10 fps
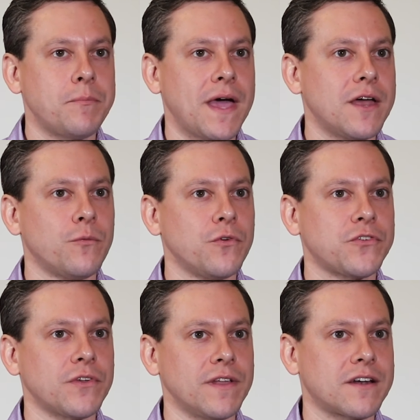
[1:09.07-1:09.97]
The panel will
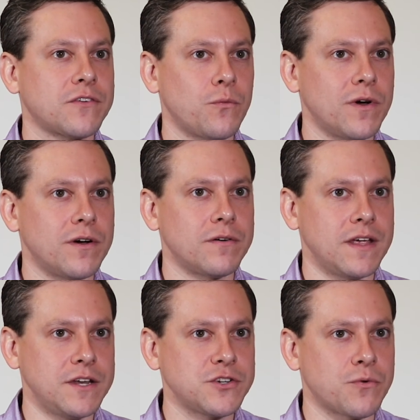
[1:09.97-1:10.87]
select a winner
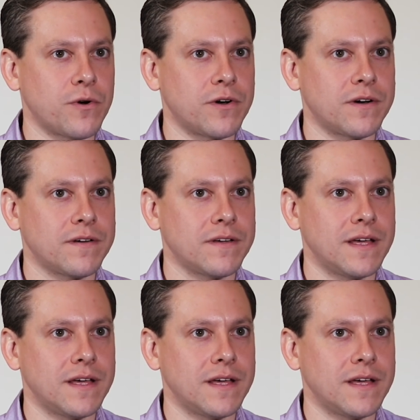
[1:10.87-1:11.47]
each quarter,